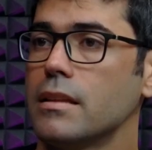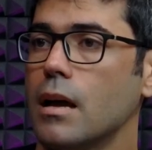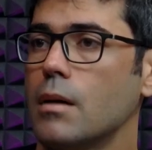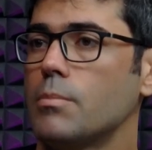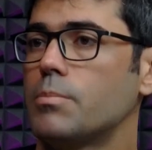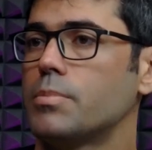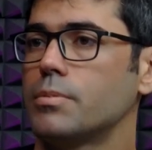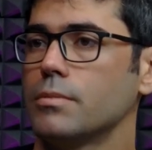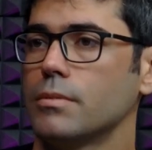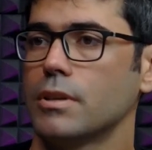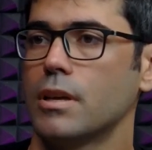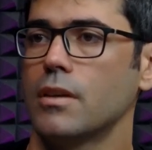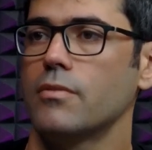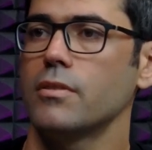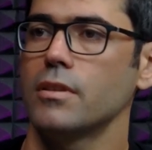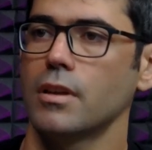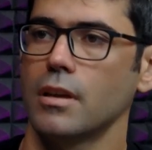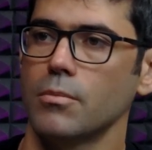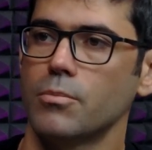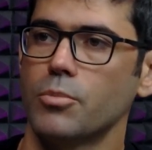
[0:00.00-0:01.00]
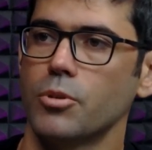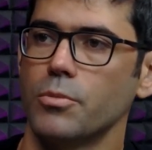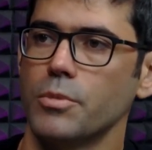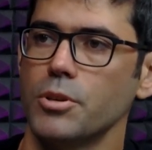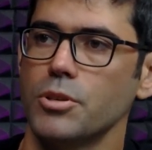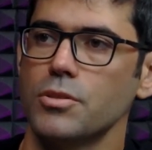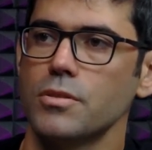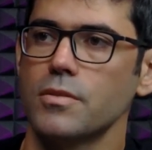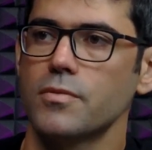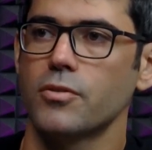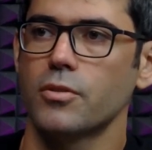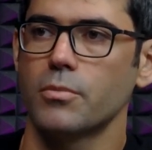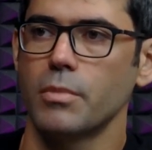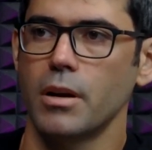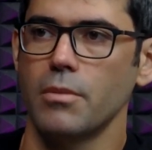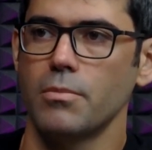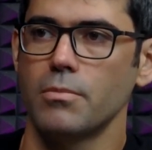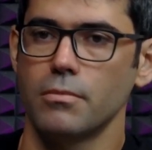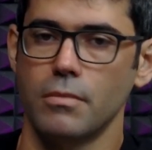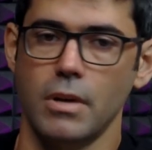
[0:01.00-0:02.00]
up giving him permissions for
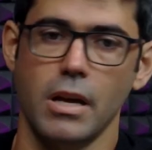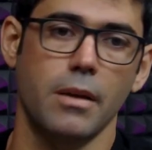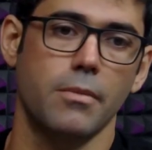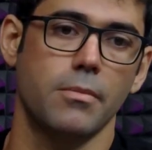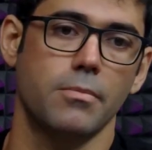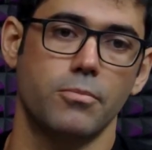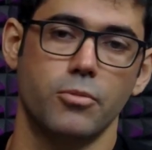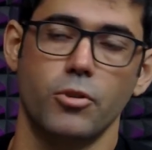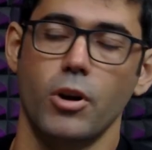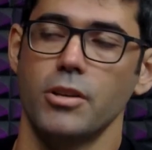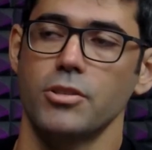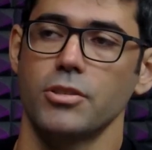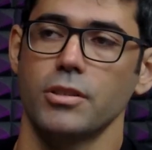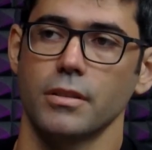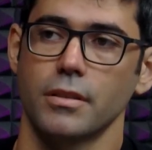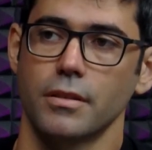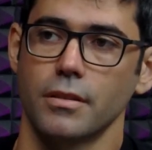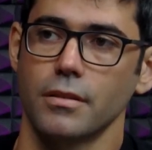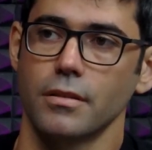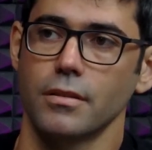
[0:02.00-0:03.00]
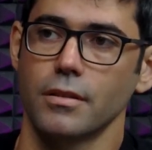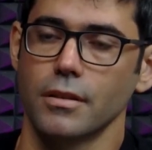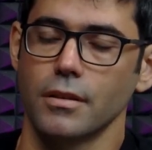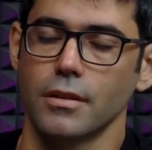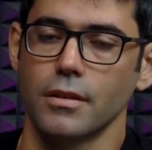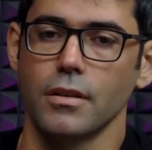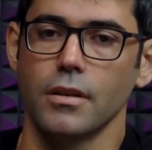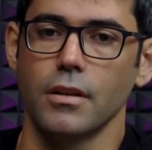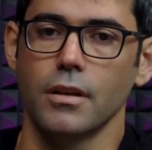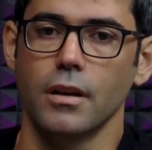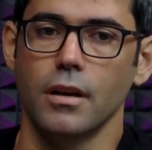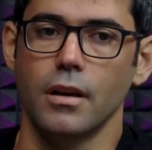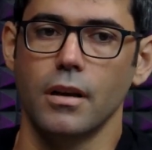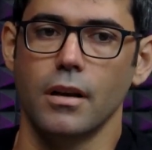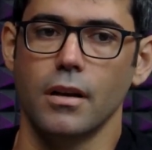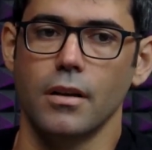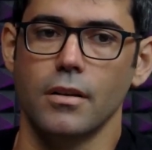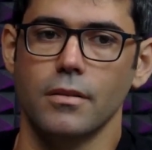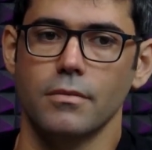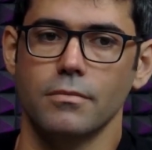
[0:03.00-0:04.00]
my project.
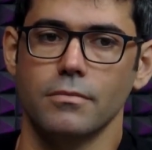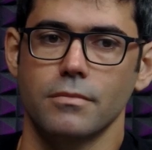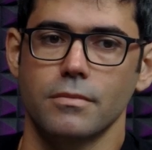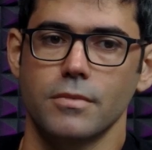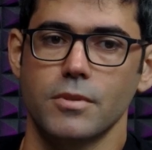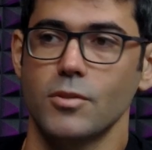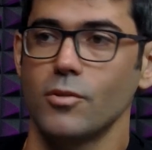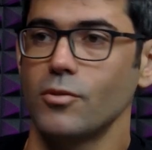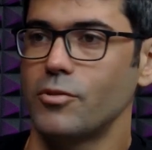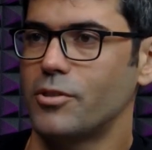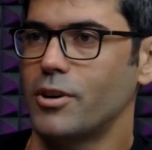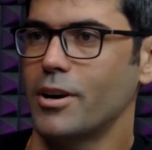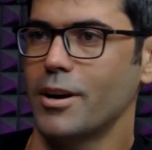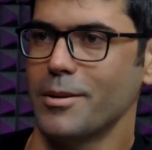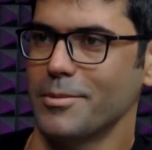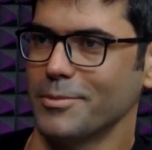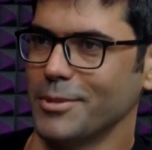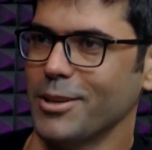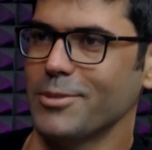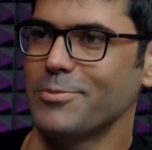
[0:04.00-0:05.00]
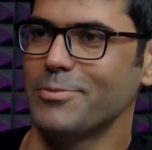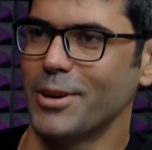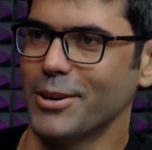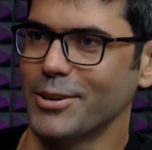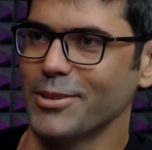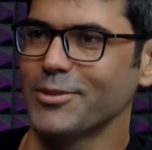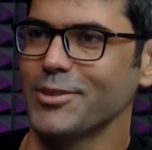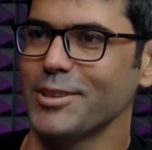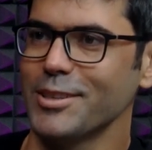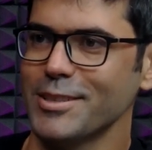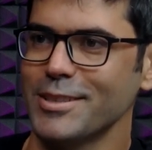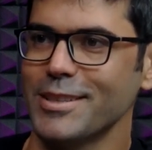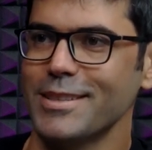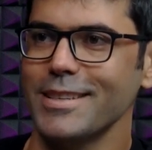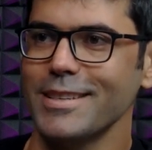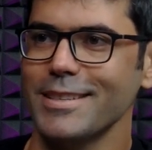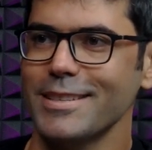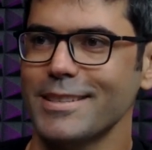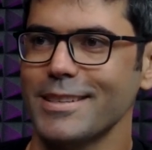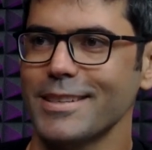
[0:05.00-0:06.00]
So far, I'm not part of the
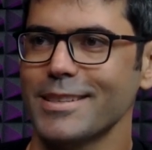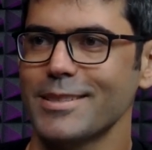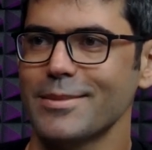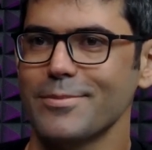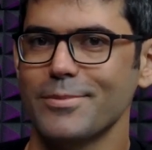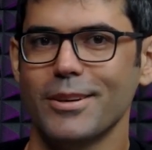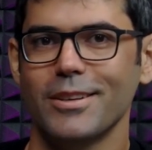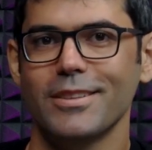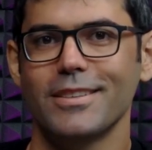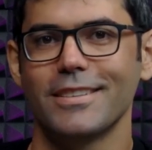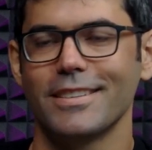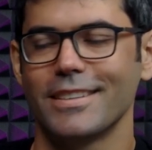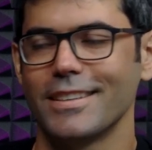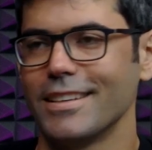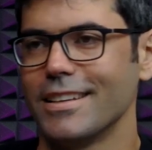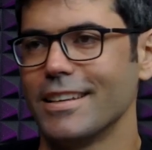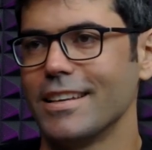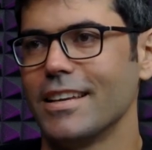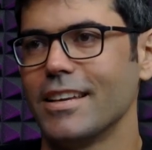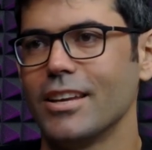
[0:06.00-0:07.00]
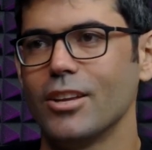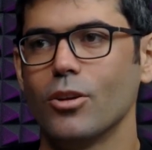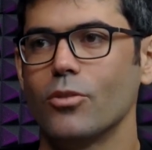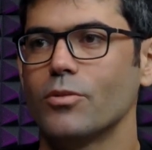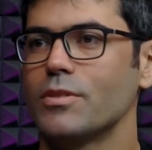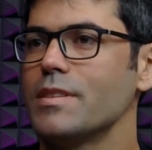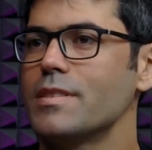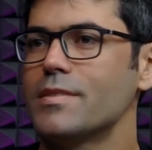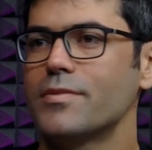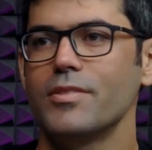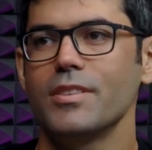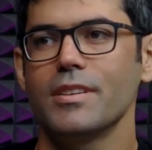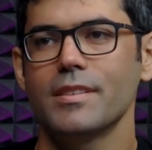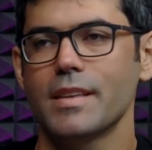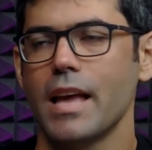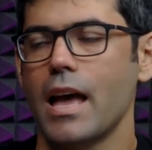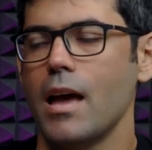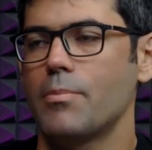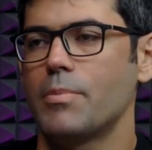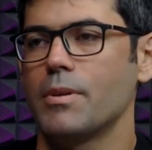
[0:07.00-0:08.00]
statistics, but these things
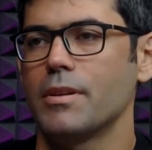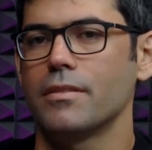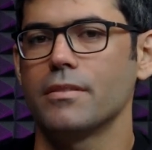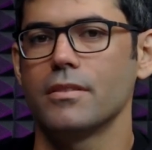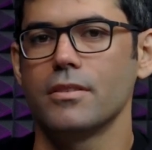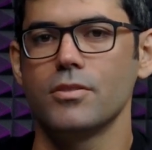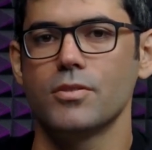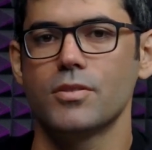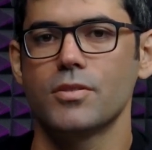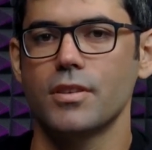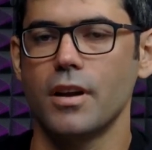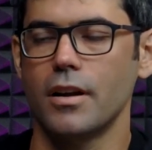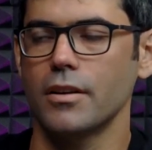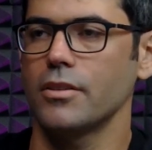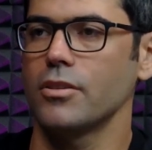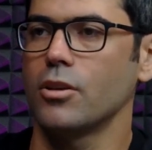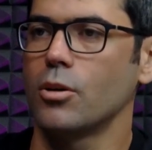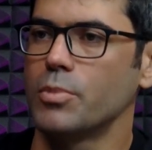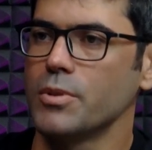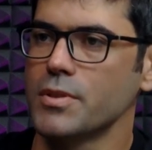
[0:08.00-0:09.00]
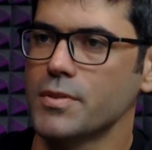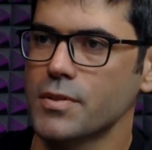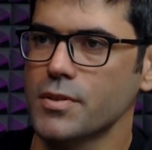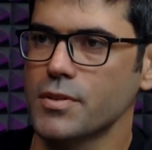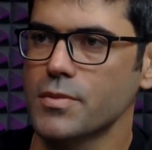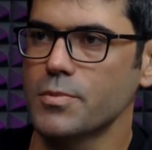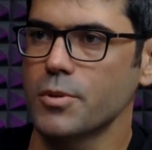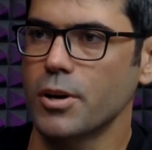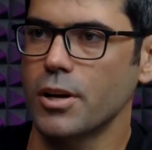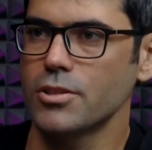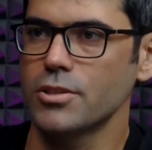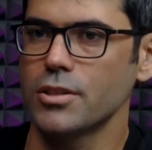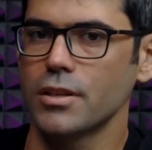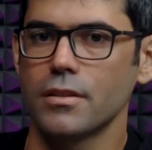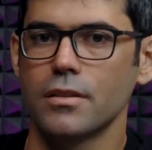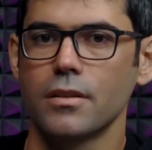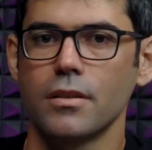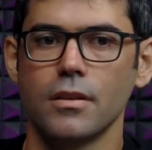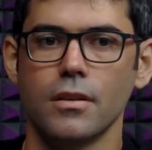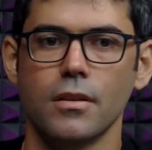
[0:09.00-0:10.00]
happen. You start an open source
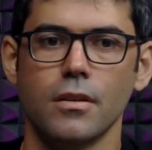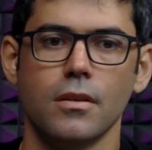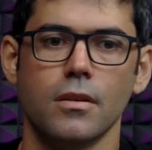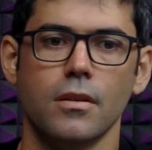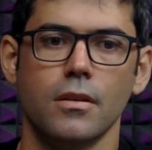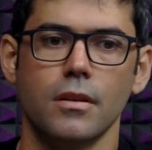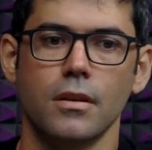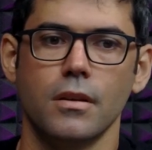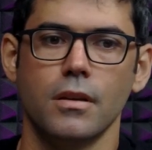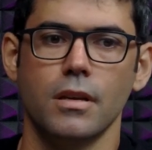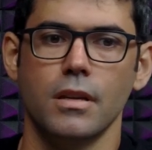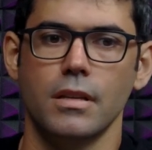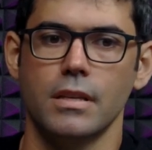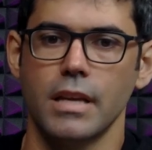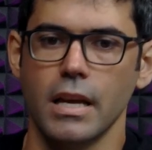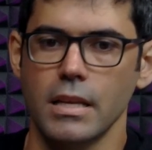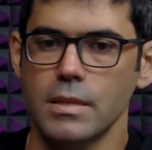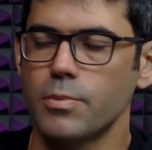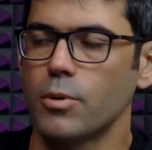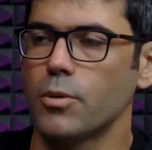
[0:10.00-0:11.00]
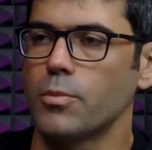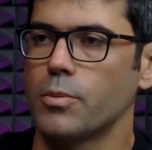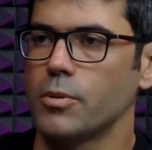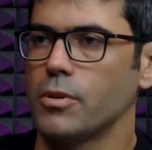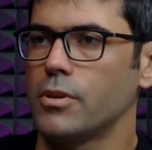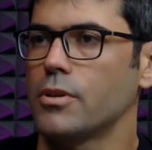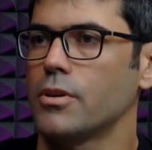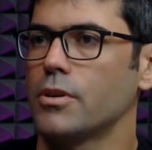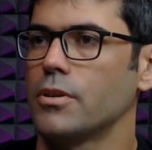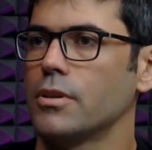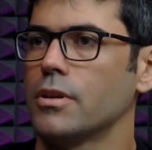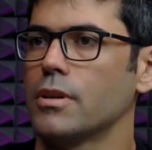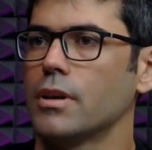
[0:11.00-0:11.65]
project, it gets popular,